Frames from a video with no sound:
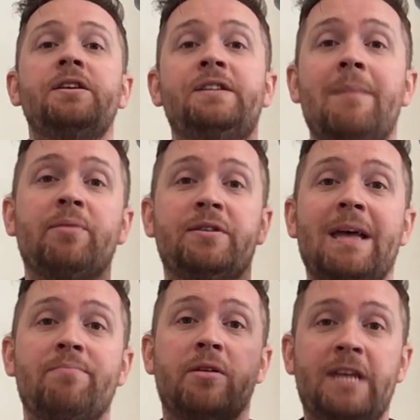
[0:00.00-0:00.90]
Double,
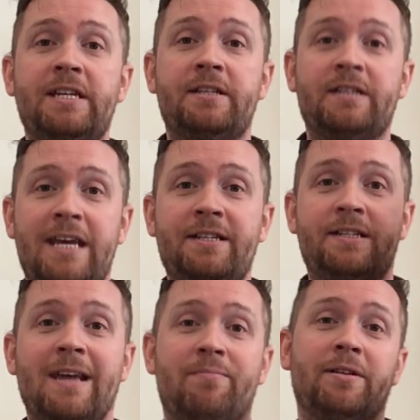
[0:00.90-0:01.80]
double, this,
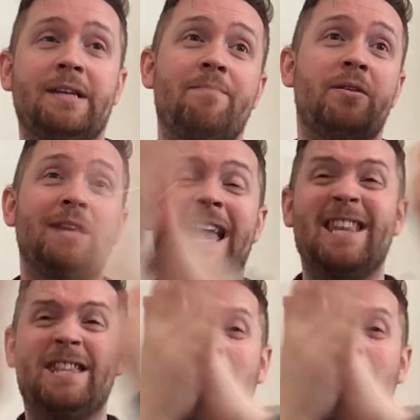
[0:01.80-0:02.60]
double, double, that,